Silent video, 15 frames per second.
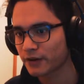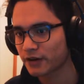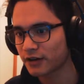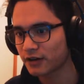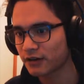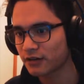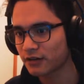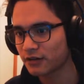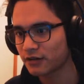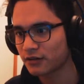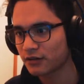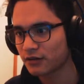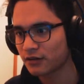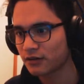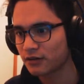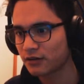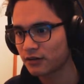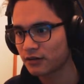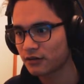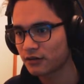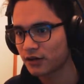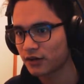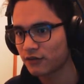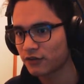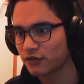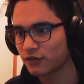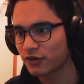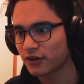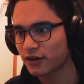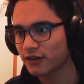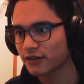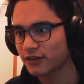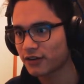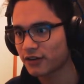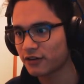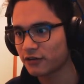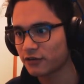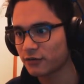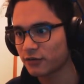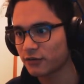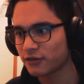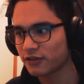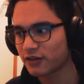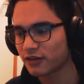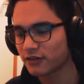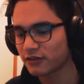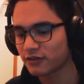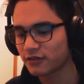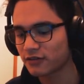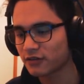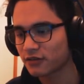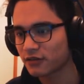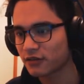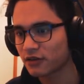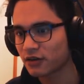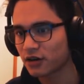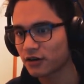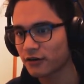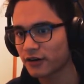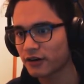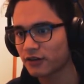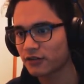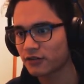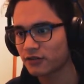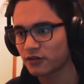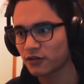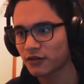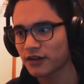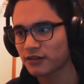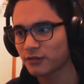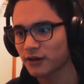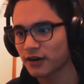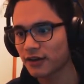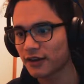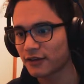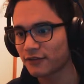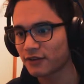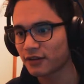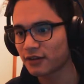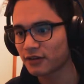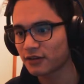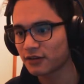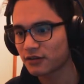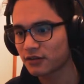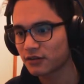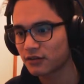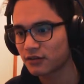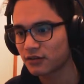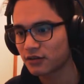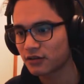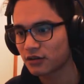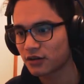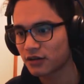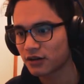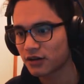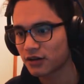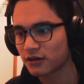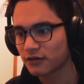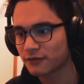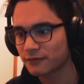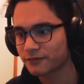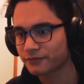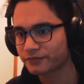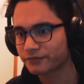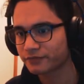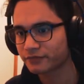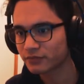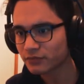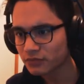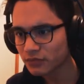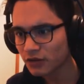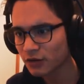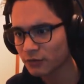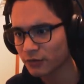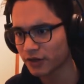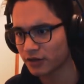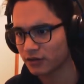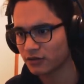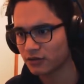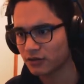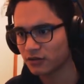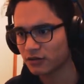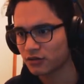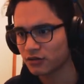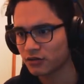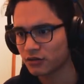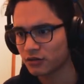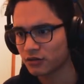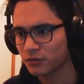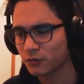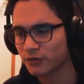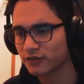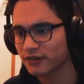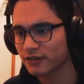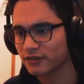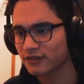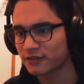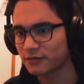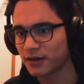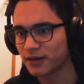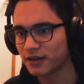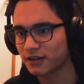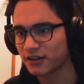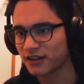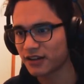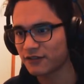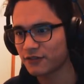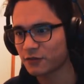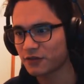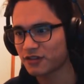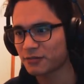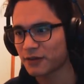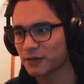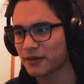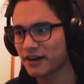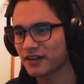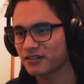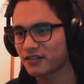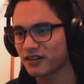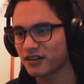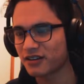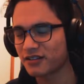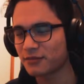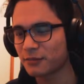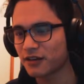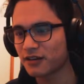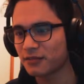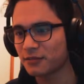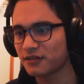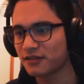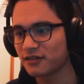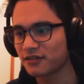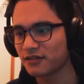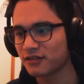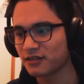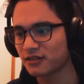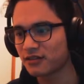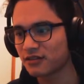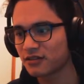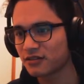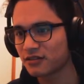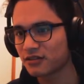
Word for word: Okay. Inventory. I got the key to 206. Alright, so that's where I left it. Okay. Wait. What's that smell? Even with my mask on, it's making me dizzy